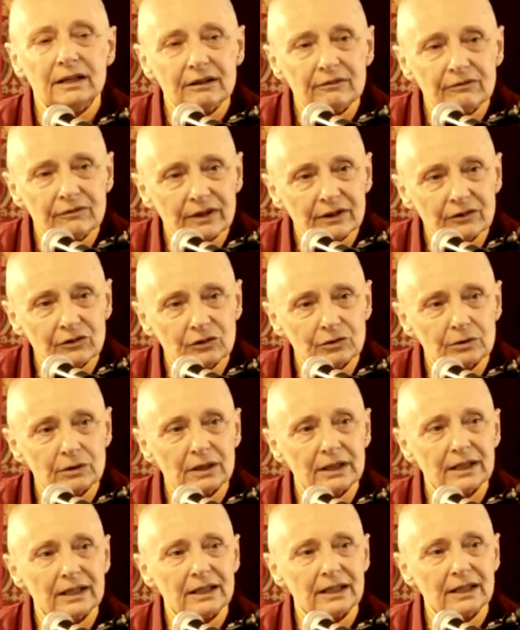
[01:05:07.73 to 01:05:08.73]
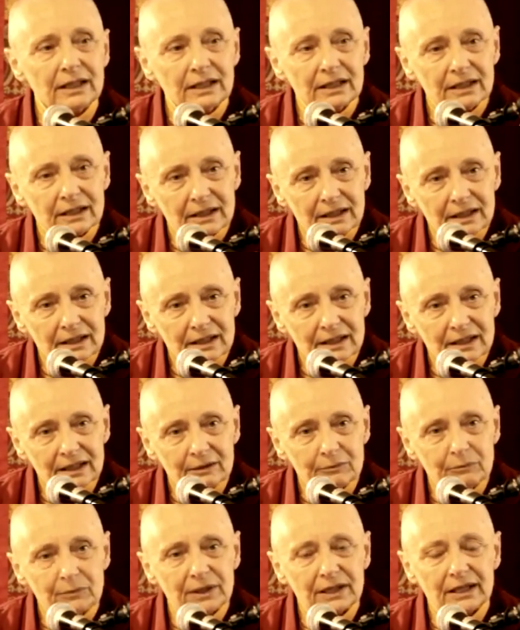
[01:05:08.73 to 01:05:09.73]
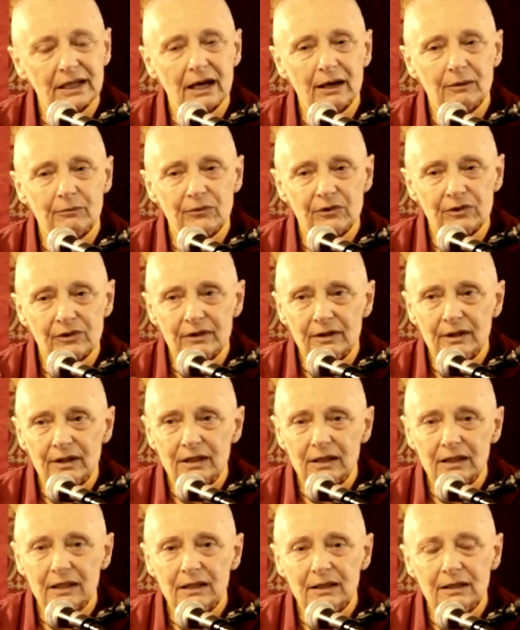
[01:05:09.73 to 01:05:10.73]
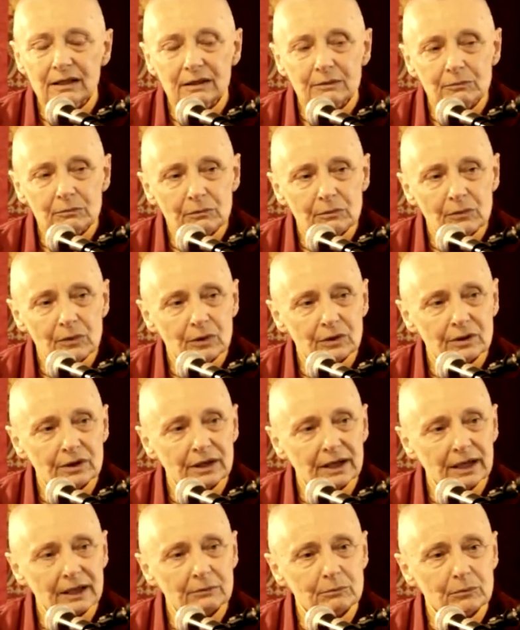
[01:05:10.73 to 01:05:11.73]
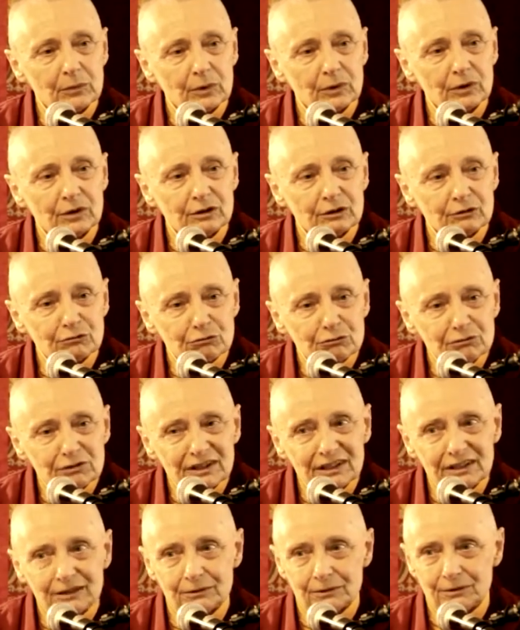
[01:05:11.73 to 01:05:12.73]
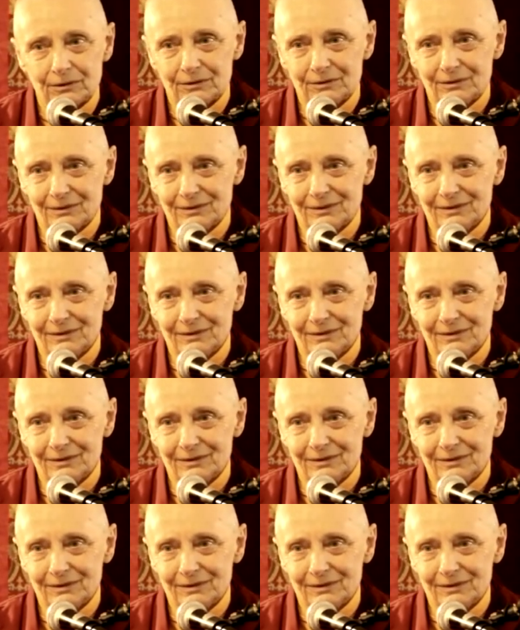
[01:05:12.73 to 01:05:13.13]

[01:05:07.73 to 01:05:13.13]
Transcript: eventually it becomes more and more real,